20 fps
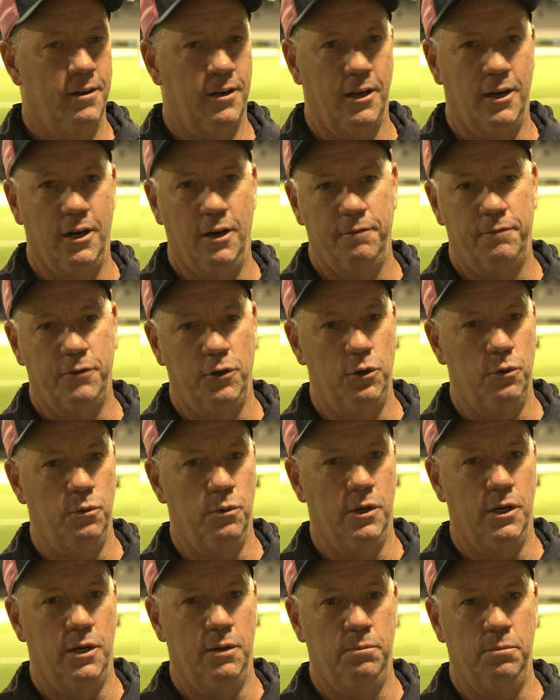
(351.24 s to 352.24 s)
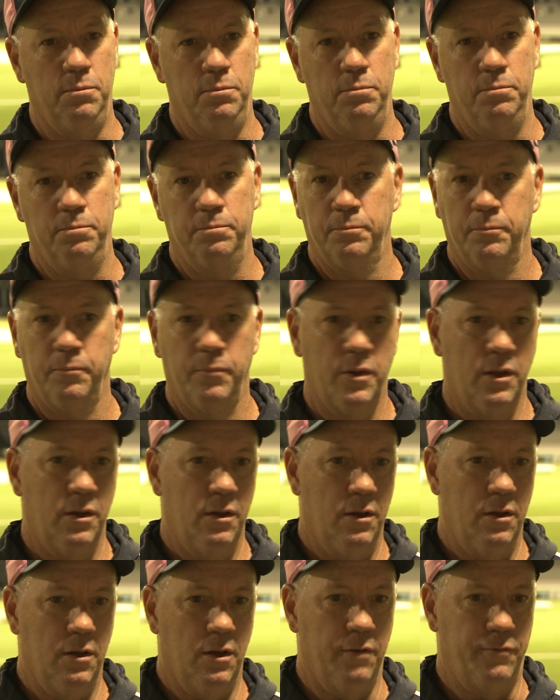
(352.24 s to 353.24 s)
You know, if
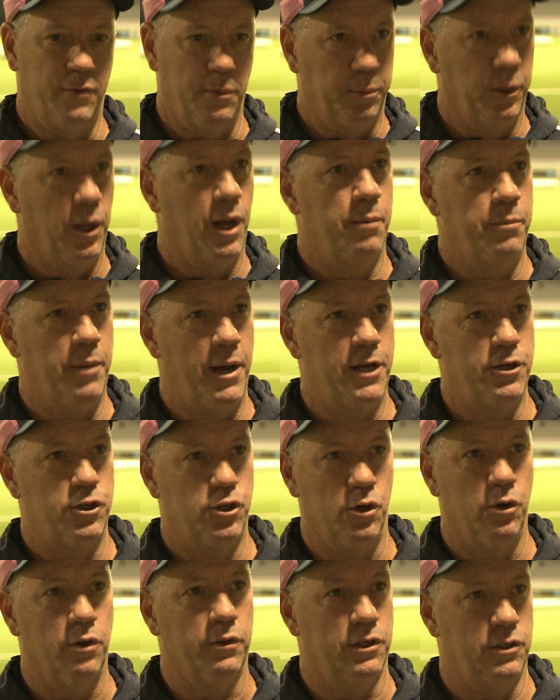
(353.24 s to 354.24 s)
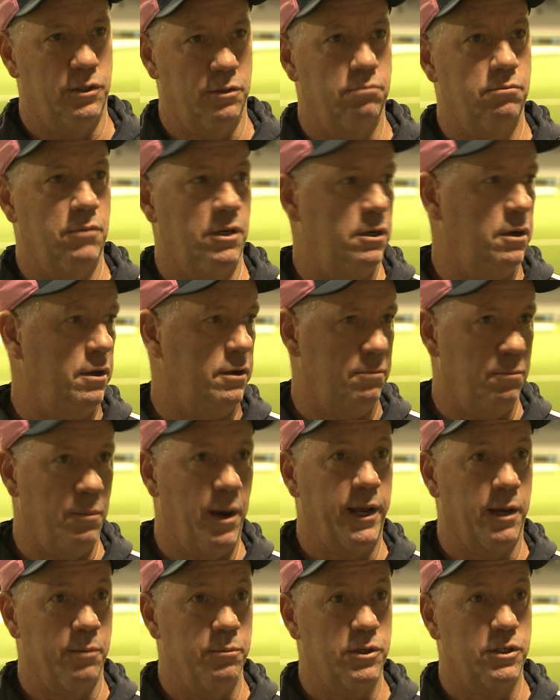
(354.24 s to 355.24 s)
you play a bad shot, and
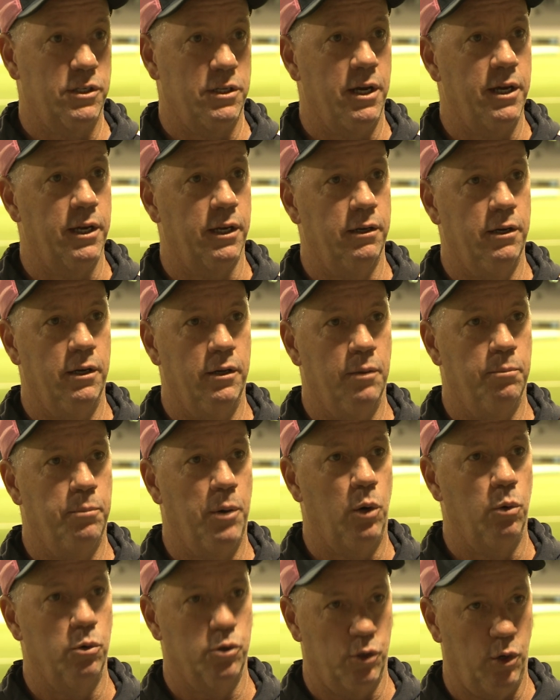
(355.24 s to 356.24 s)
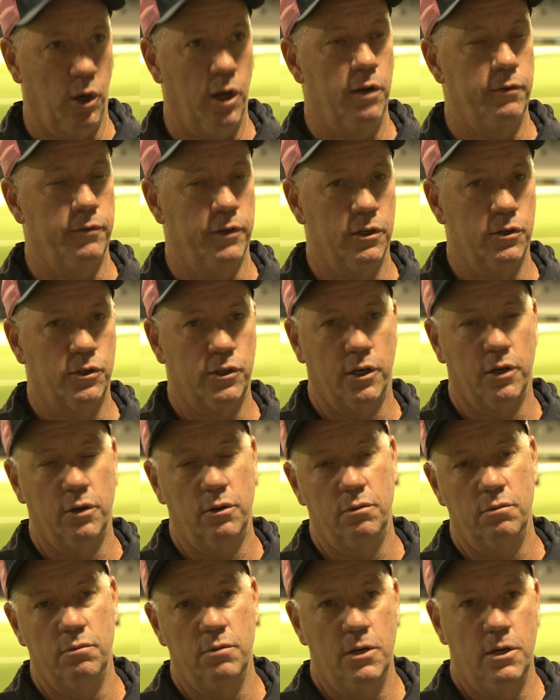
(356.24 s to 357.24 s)
make a mistake, you know, the bowler's all over you.
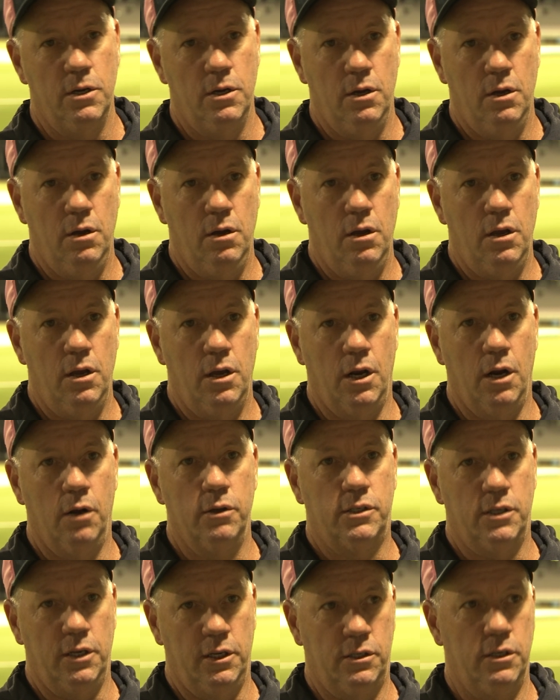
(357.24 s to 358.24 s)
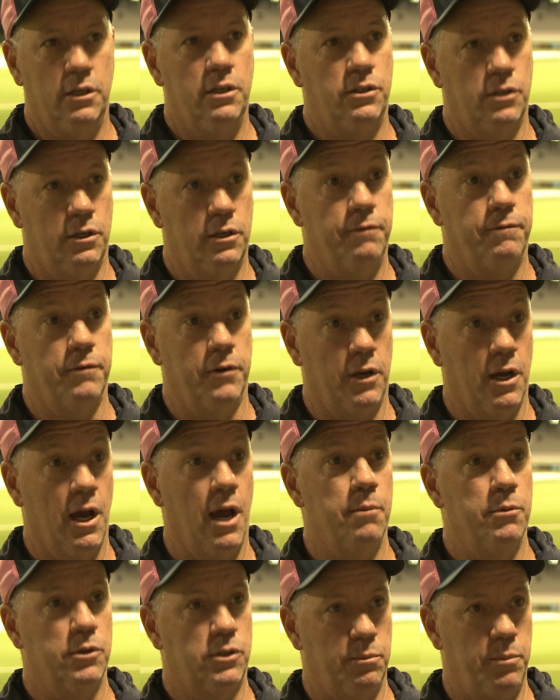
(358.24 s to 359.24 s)
So, you know, it is a different
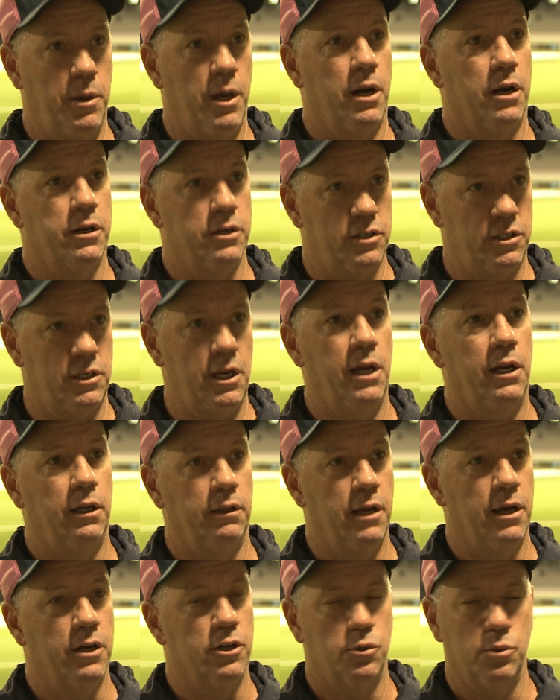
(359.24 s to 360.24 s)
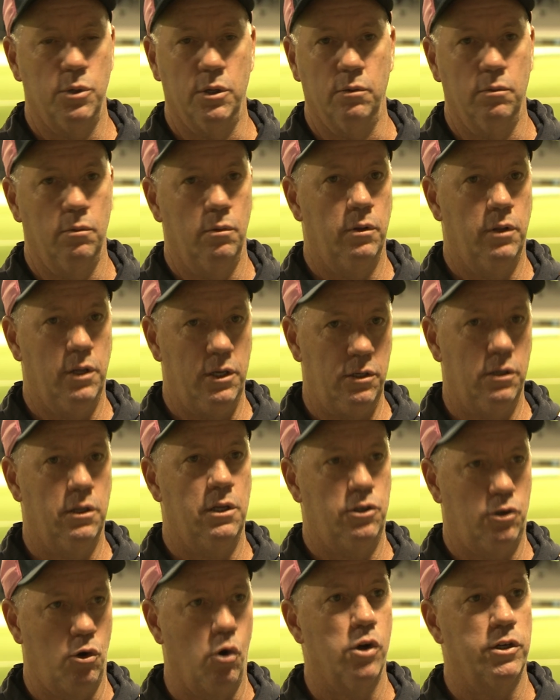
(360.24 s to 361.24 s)
game. It's about understanding that as well.
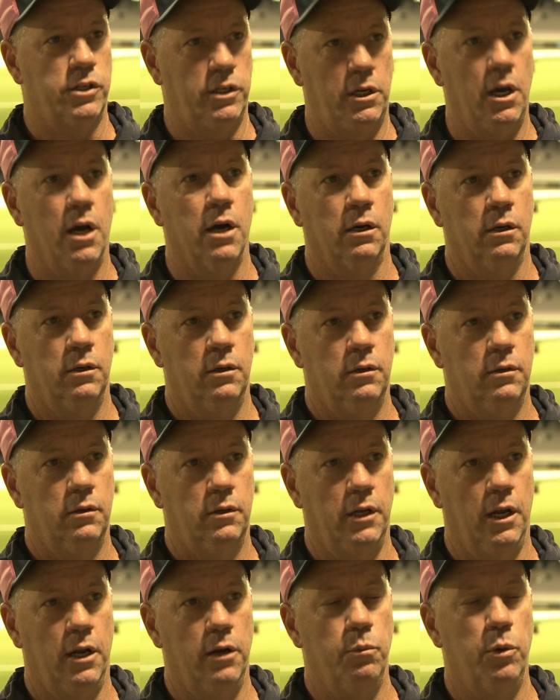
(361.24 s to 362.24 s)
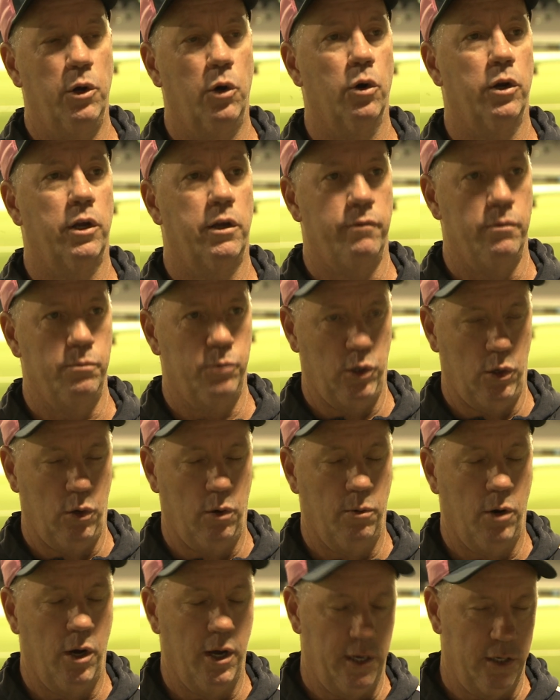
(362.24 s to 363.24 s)
These guys are young. You know, we've got to give them
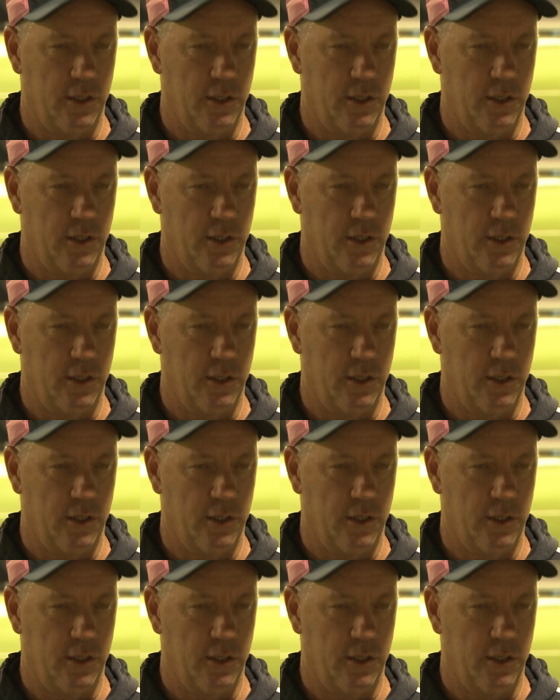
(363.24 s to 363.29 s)
time. I